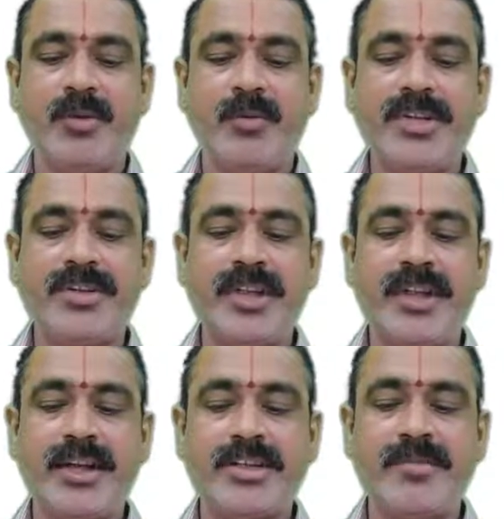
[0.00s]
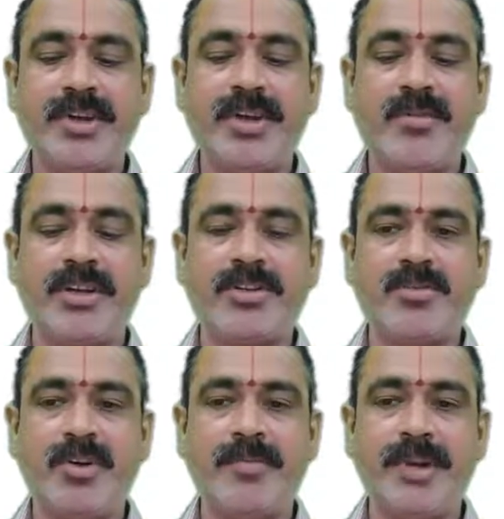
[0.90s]
which the customer wants to
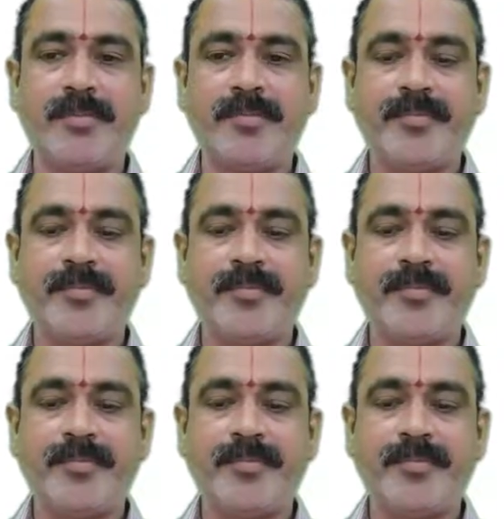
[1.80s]
open.